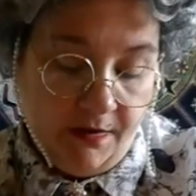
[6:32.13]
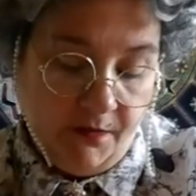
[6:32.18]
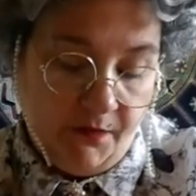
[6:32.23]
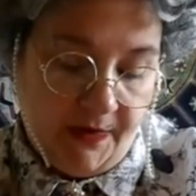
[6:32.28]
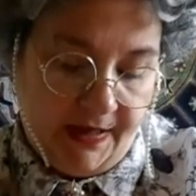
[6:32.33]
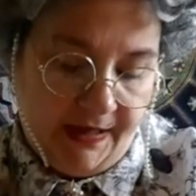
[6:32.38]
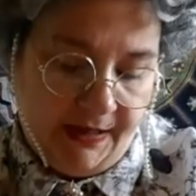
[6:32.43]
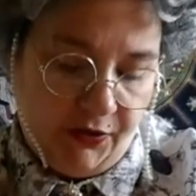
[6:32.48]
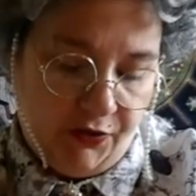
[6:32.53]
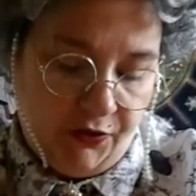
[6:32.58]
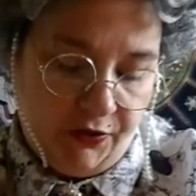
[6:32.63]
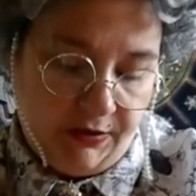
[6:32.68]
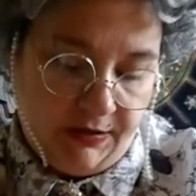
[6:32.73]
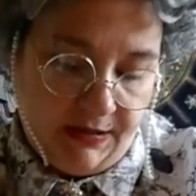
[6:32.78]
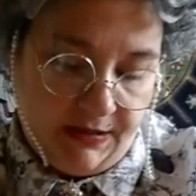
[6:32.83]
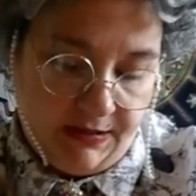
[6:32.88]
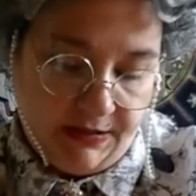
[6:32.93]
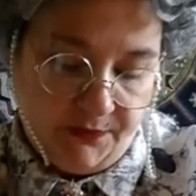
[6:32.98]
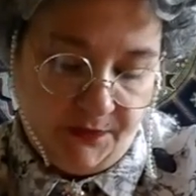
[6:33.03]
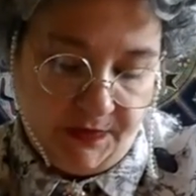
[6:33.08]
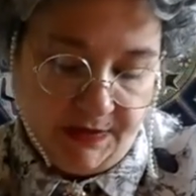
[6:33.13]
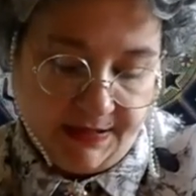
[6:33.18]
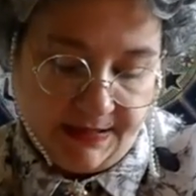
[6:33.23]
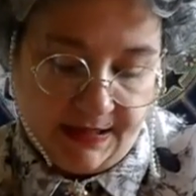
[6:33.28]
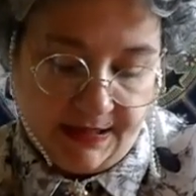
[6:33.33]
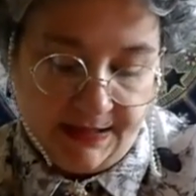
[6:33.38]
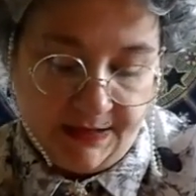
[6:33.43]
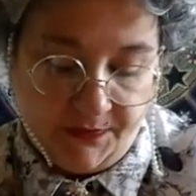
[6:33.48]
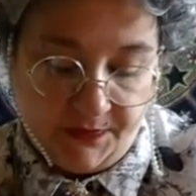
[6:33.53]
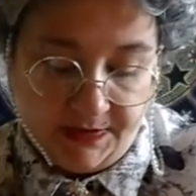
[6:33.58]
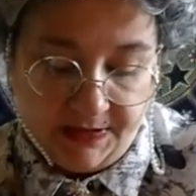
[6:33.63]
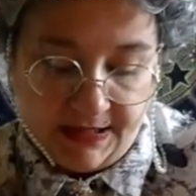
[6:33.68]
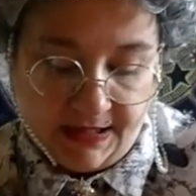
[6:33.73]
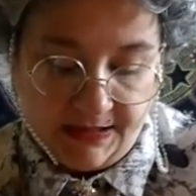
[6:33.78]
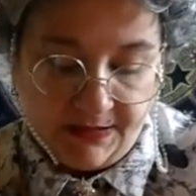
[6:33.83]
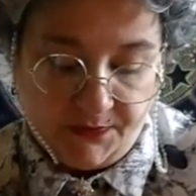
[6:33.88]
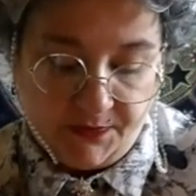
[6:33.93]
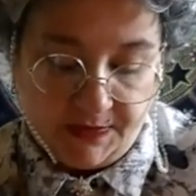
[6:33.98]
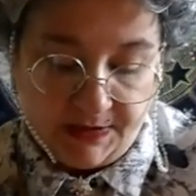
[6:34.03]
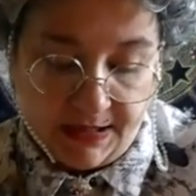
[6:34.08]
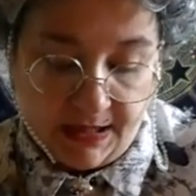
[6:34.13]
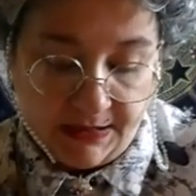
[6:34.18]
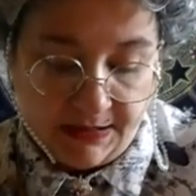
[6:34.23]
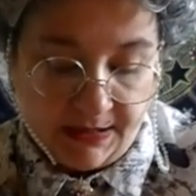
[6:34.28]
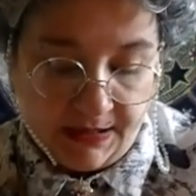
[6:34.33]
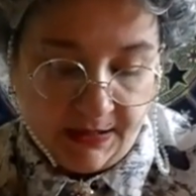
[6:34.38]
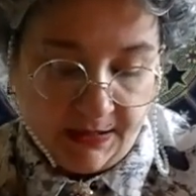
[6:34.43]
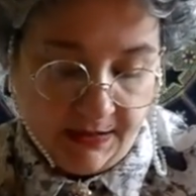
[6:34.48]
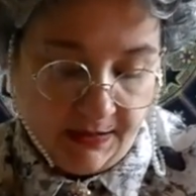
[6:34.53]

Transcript: My goodness. What's this? What's this? What's this?